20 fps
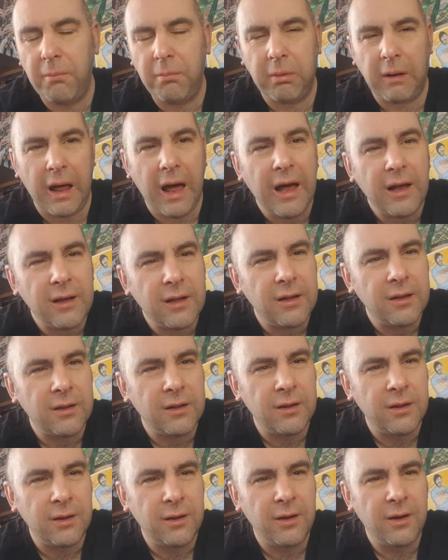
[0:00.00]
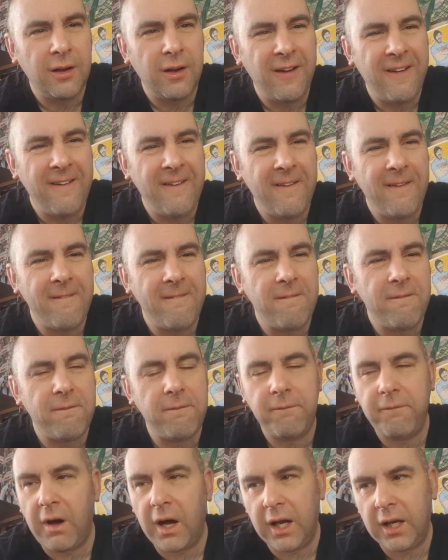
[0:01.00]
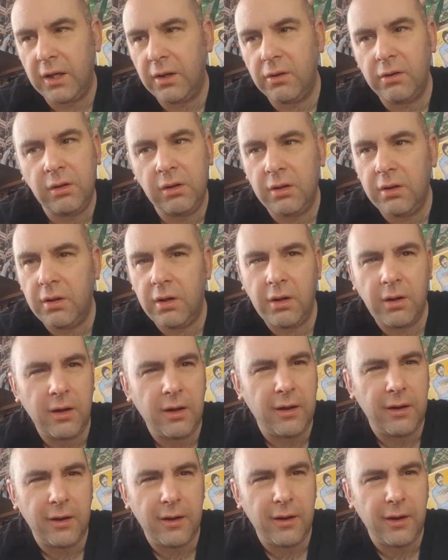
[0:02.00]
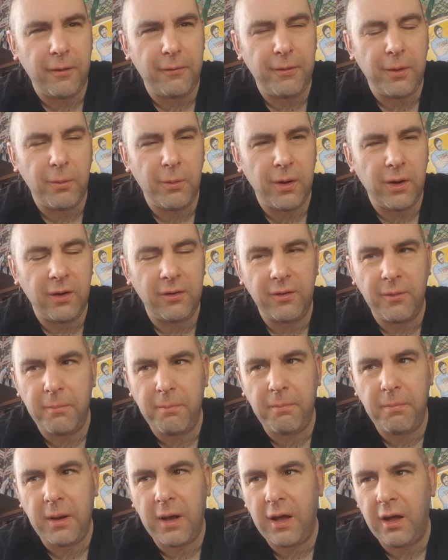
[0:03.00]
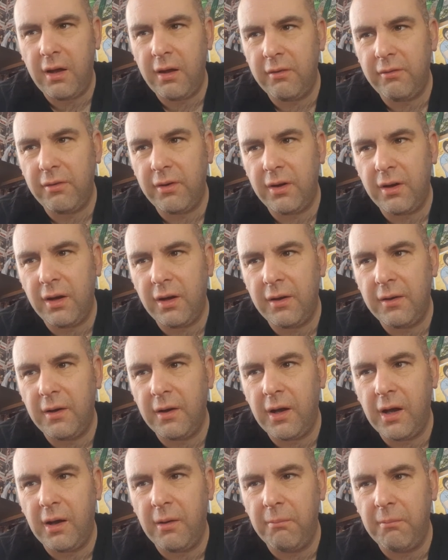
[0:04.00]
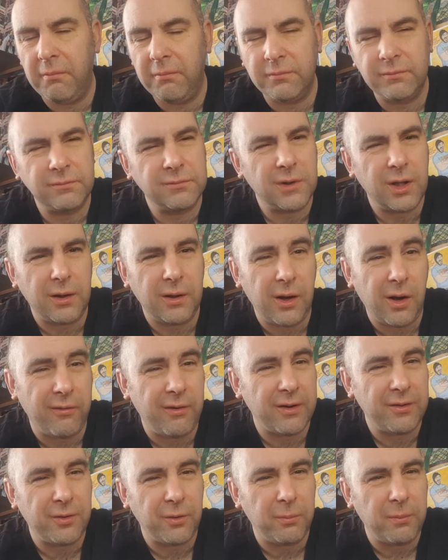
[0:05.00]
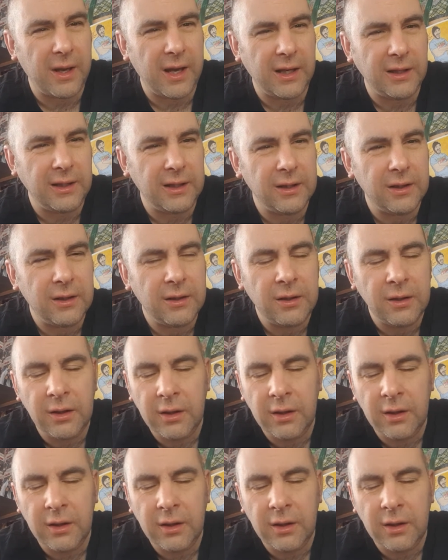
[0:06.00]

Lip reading: black final, if you will, as a bit of a WrestleMania.